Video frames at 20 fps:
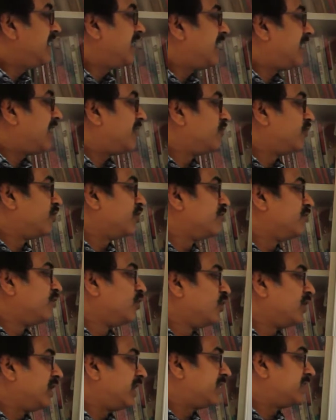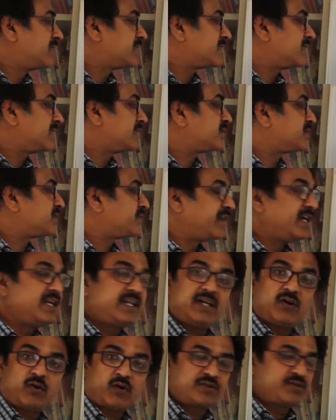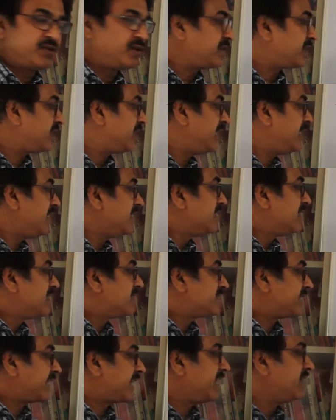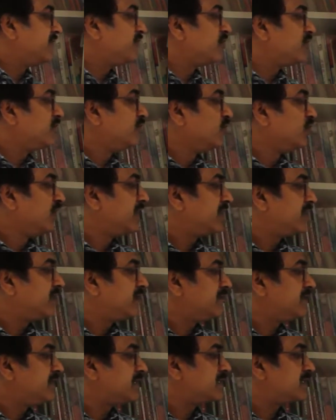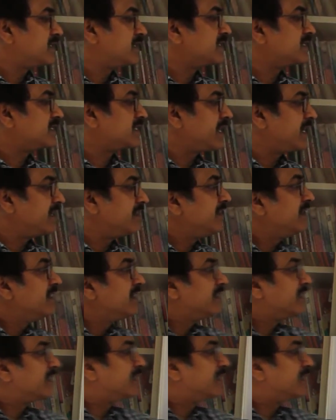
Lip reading: would move a distance 20 horizontally, second would move a distance 10, the